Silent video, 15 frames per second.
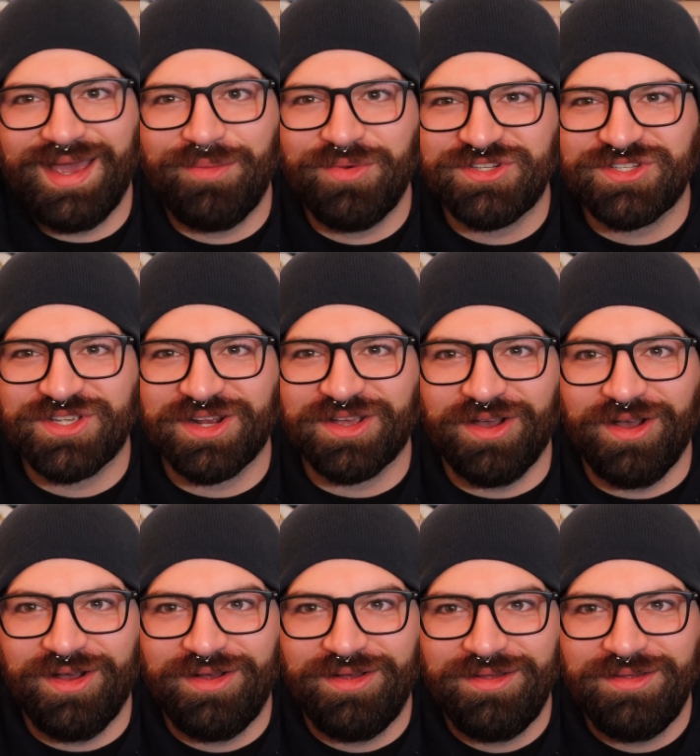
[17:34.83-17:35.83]
we're just gonna
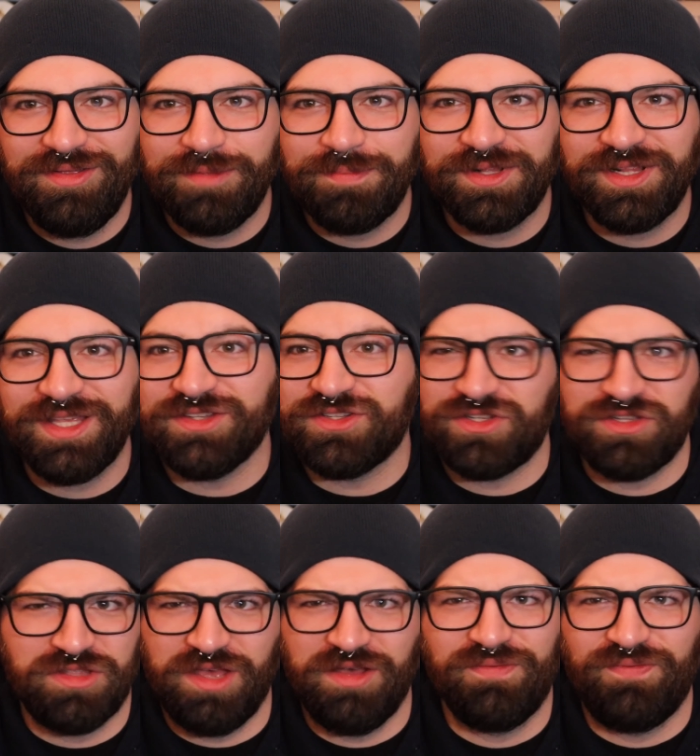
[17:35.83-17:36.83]
call the police.
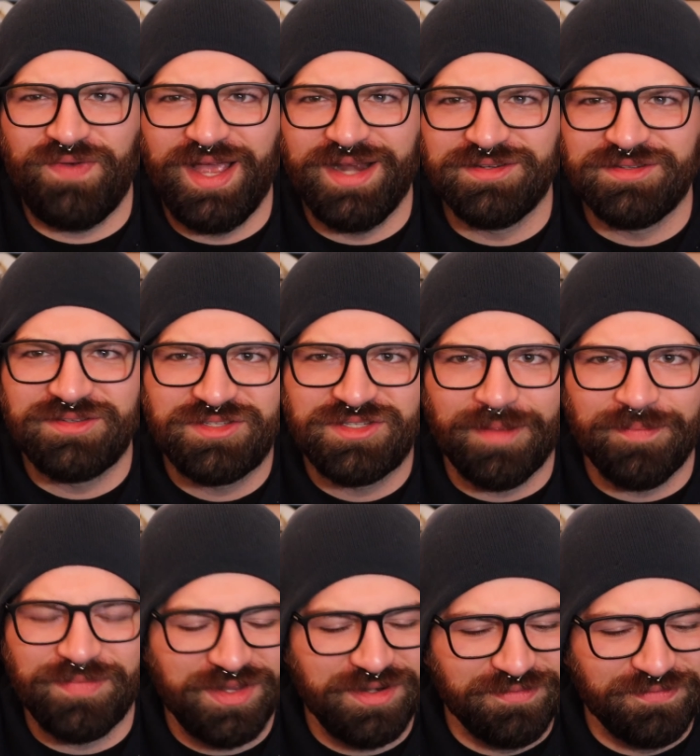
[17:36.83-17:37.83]
They'll find
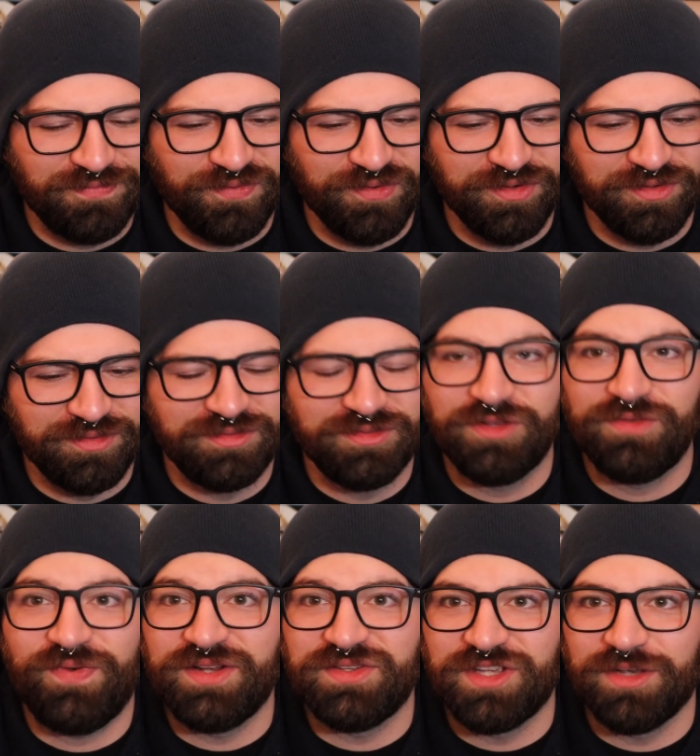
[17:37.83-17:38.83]
somewhere
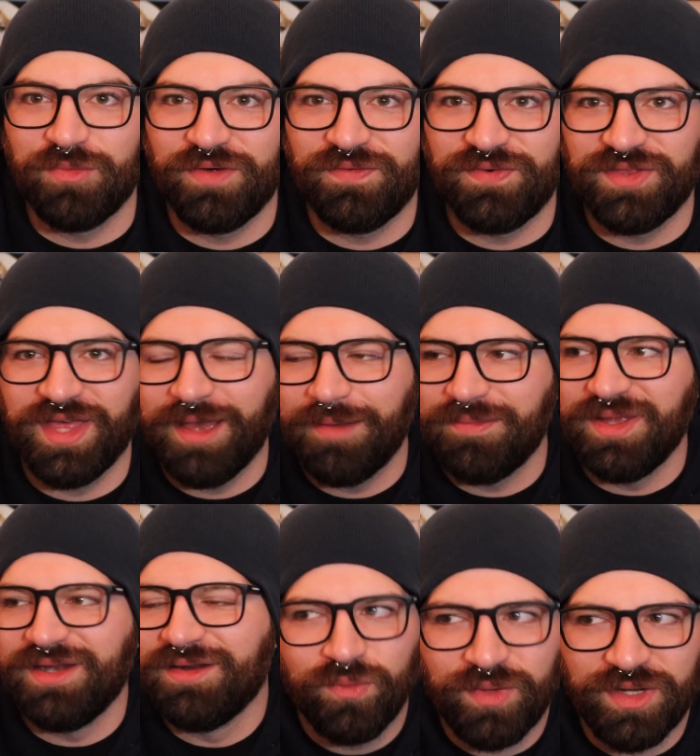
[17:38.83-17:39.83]
for them,
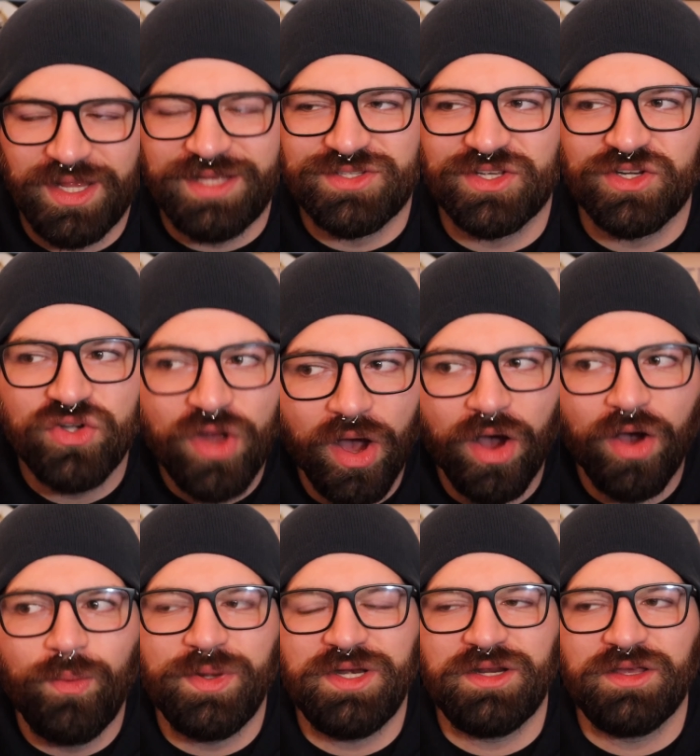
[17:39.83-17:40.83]
and realizing, no,
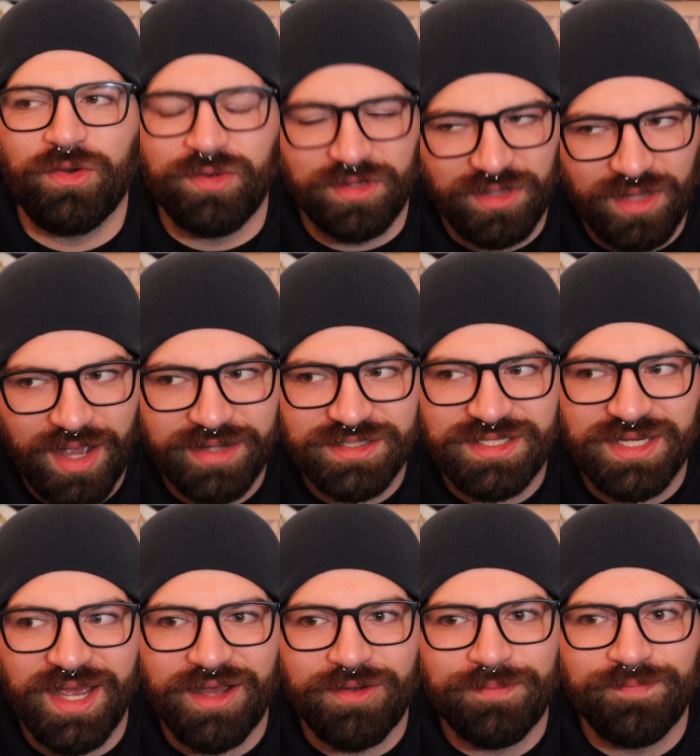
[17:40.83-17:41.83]
we need to go into
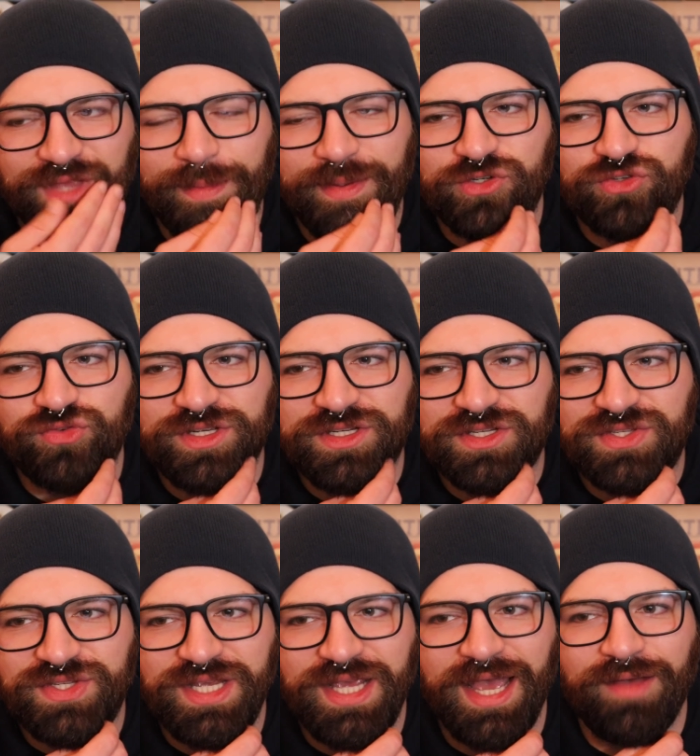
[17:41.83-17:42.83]
lockdown. I'm intrigued to
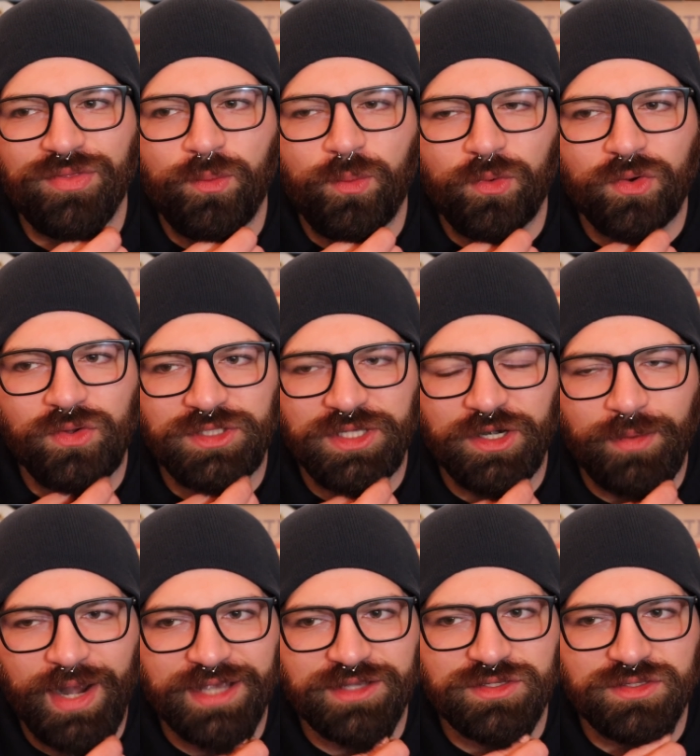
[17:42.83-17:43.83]
see how the world
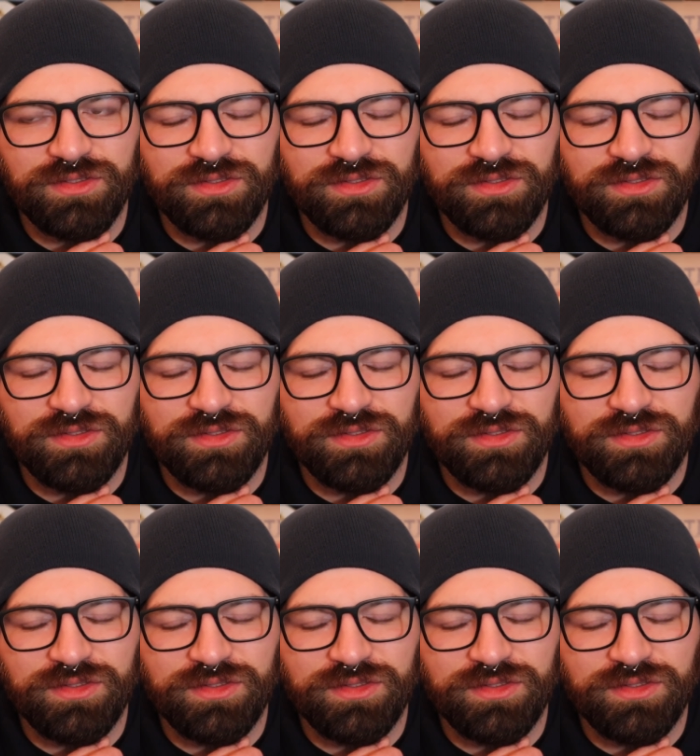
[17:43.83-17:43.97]
interacts,